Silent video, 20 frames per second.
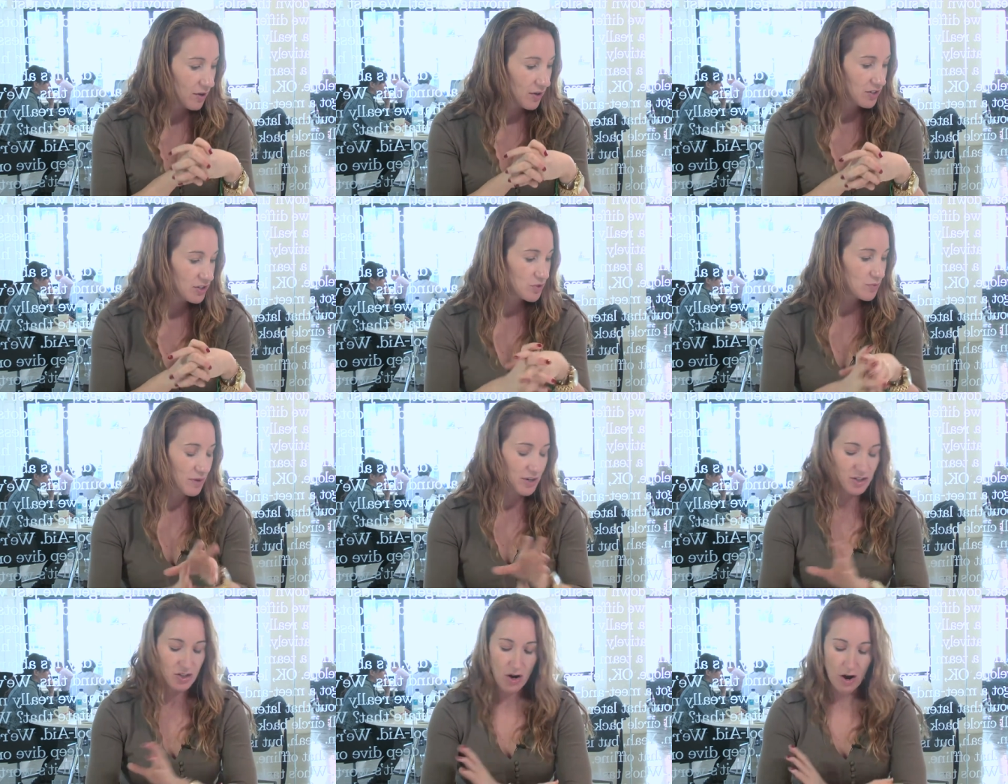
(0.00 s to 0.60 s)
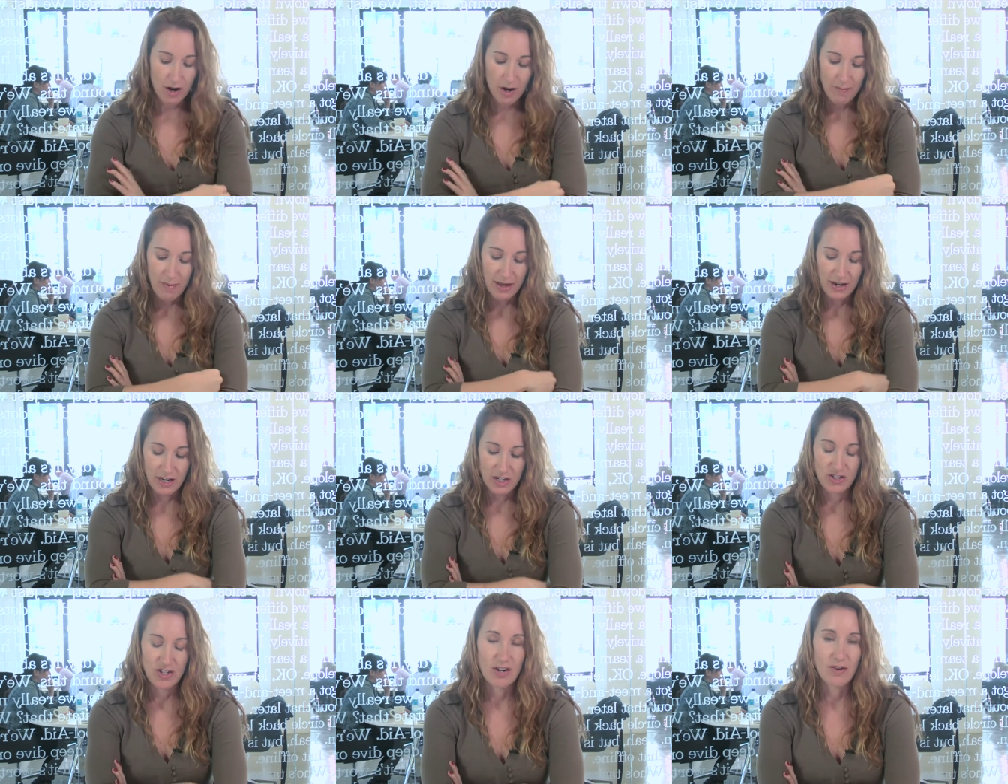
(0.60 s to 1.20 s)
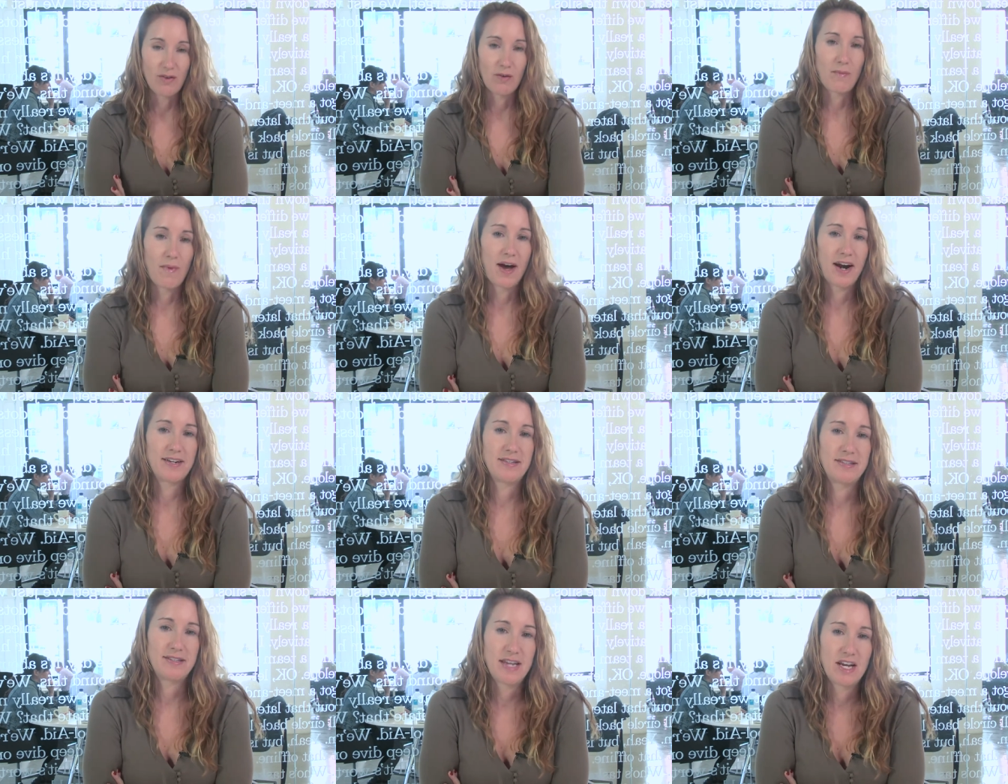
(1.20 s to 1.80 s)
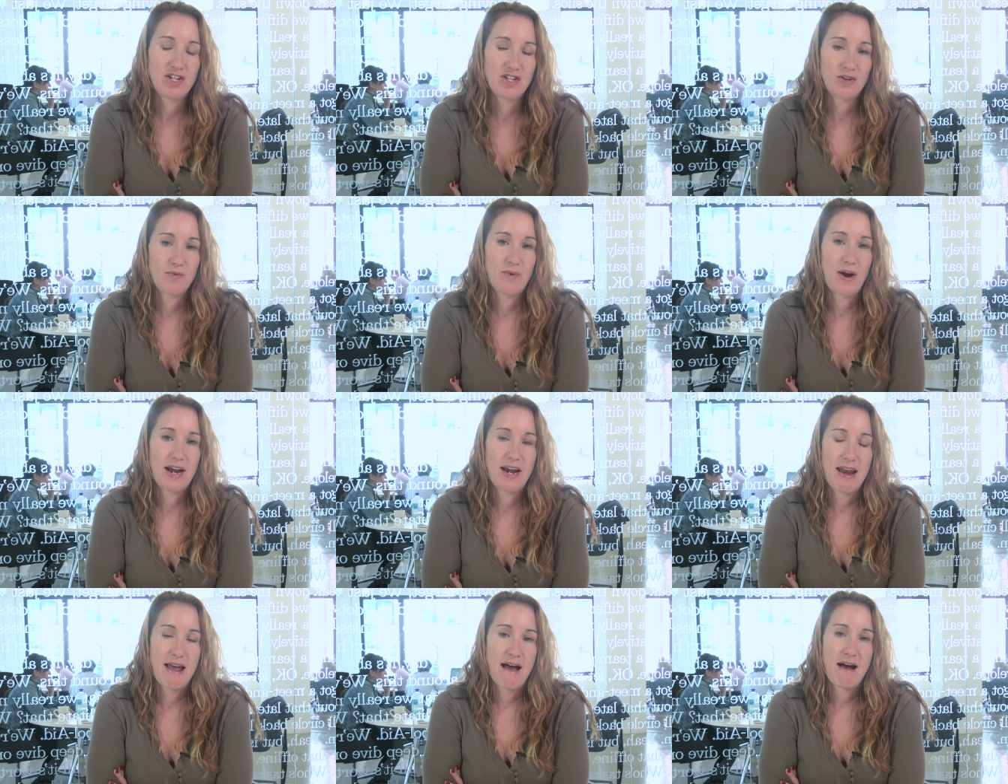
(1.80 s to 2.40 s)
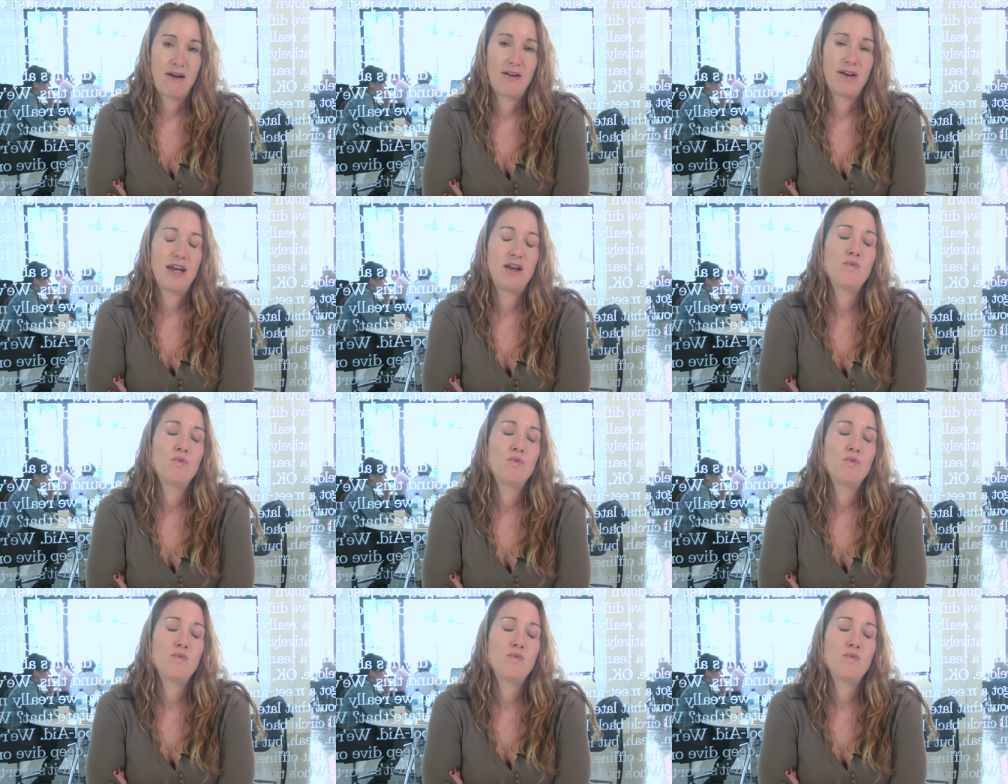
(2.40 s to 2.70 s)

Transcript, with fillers: uh, I just want to talk about in general monetization right now.